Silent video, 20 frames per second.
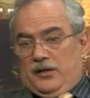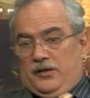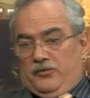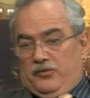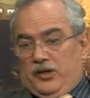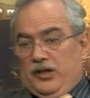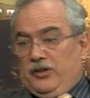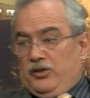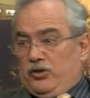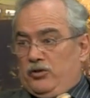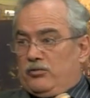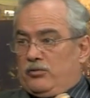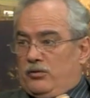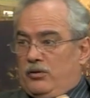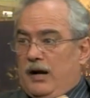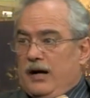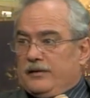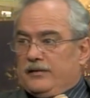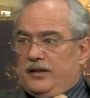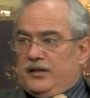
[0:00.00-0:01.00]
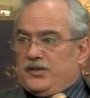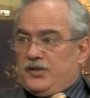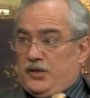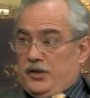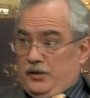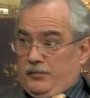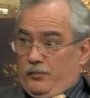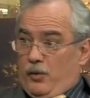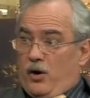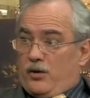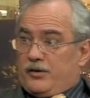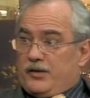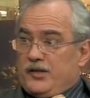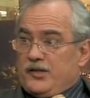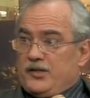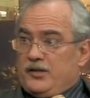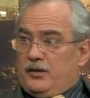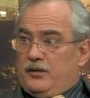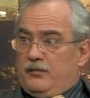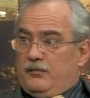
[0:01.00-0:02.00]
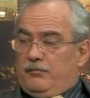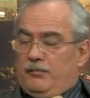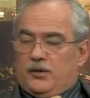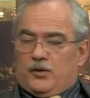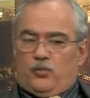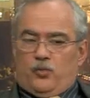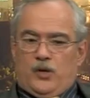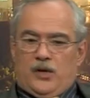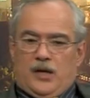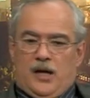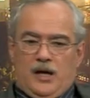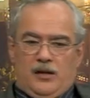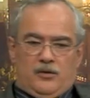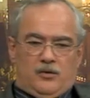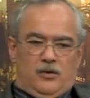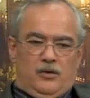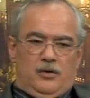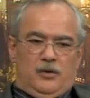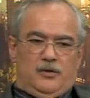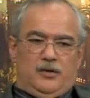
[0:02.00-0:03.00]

Indeed, you're correct. It's hypocrisy. But we can't call